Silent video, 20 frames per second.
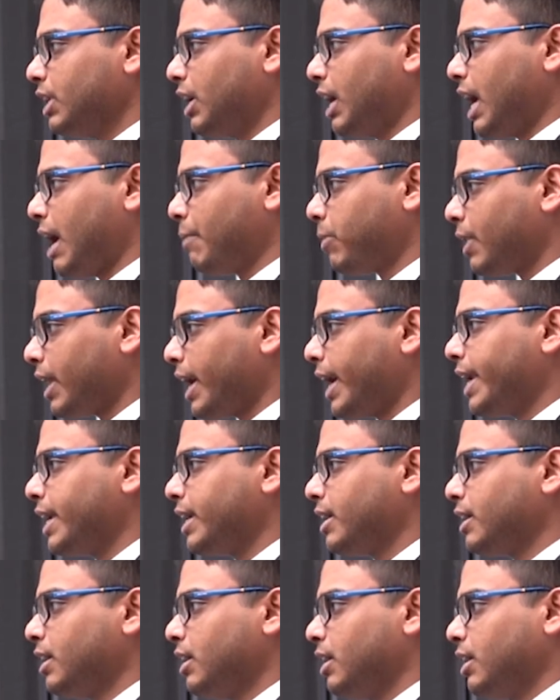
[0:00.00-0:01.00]

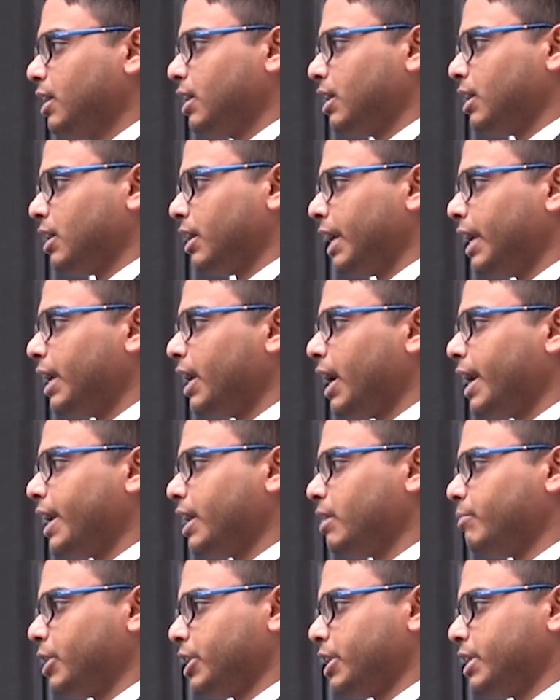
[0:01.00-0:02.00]
applying AI
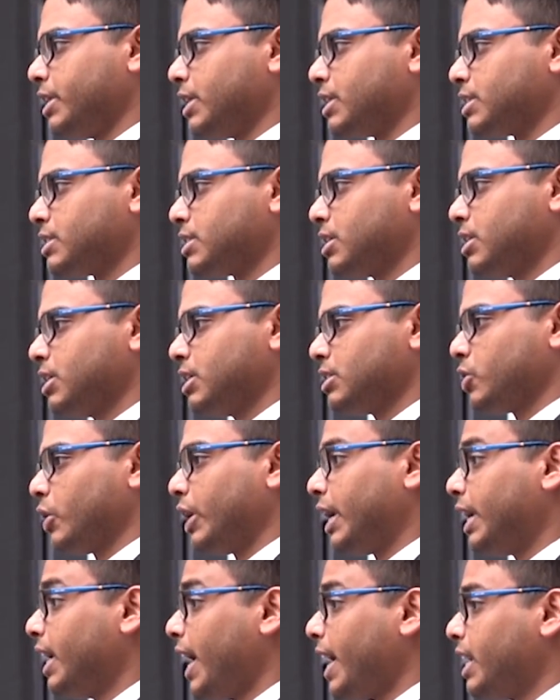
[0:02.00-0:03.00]
in materials. So
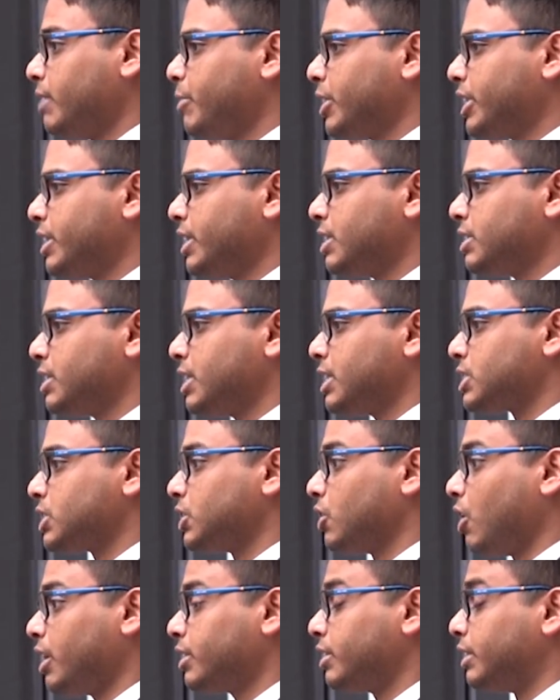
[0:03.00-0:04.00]
AI in materials is
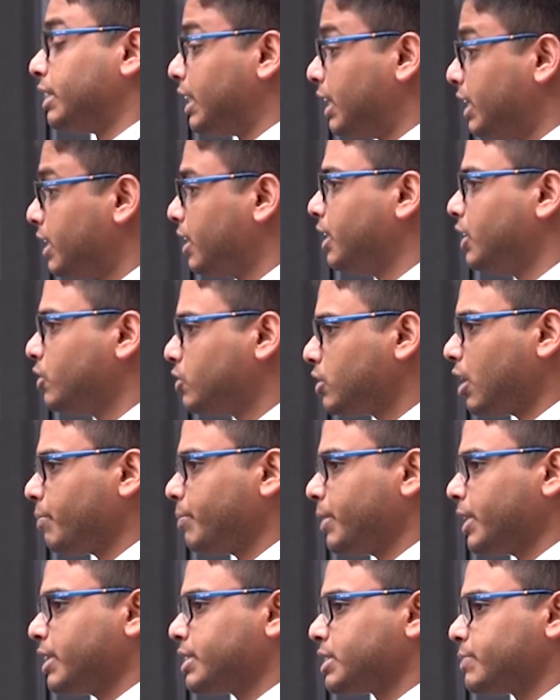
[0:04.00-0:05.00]
not really a new
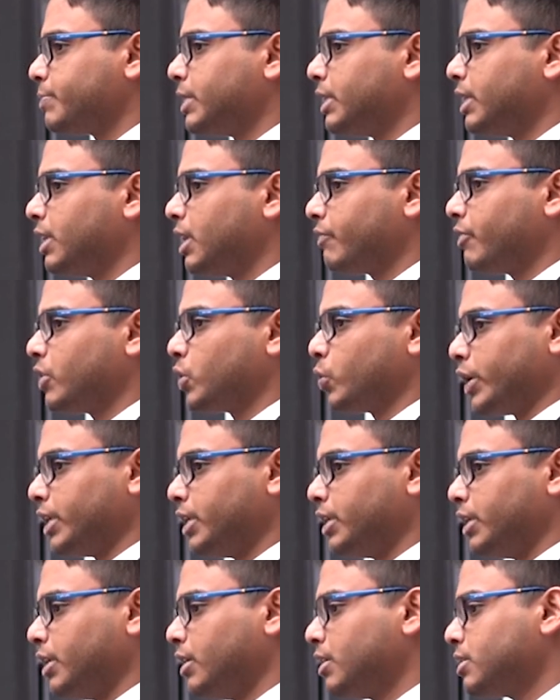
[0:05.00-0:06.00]
topic. It's been there for
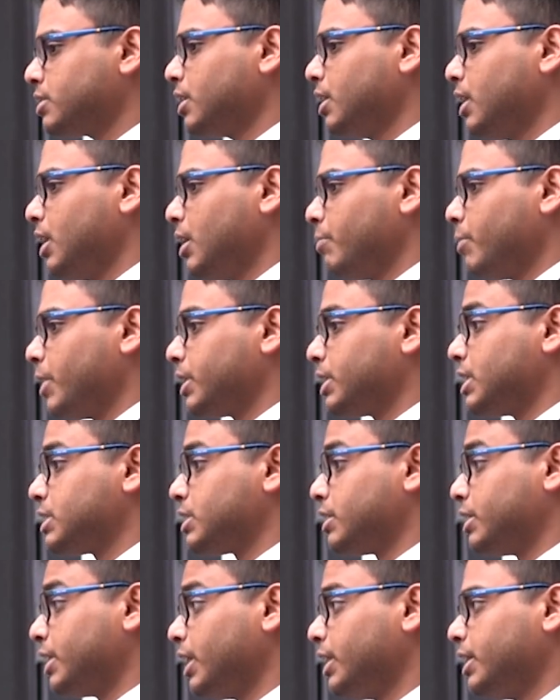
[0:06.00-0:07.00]
20 years, but
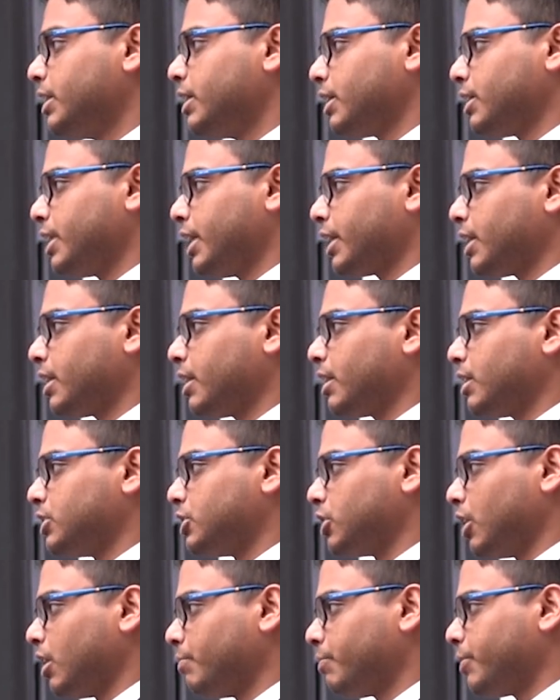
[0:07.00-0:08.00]
it's really taking a
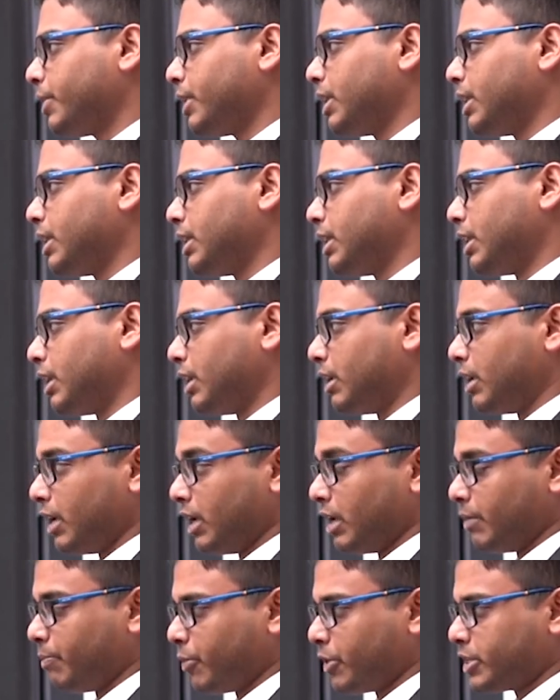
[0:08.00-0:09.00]
jump
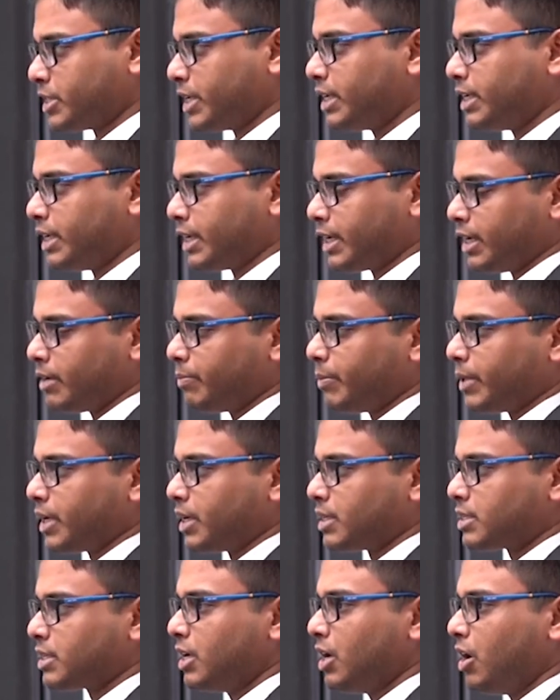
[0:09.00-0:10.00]
in present decade
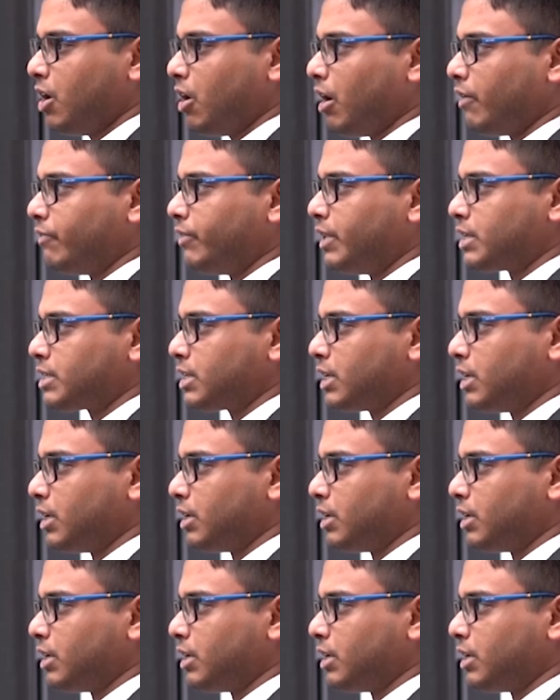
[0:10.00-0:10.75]
because of this